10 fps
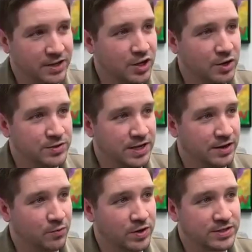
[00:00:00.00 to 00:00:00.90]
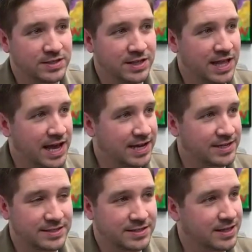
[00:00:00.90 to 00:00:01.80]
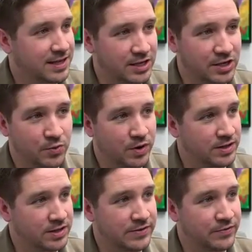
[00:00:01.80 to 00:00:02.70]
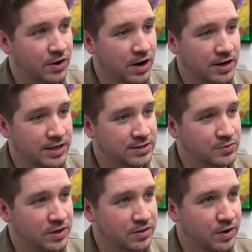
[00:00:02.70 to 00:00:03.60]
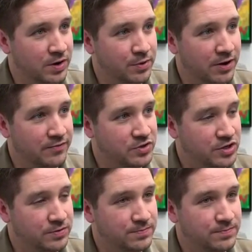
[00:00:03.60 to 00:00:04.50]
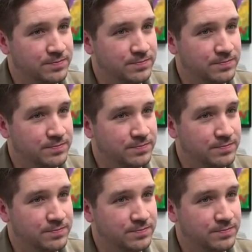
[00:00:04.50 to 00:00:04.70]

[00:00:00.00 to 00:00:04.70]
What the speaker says: in closing, what's the last thing want to leave our audience with around profit share?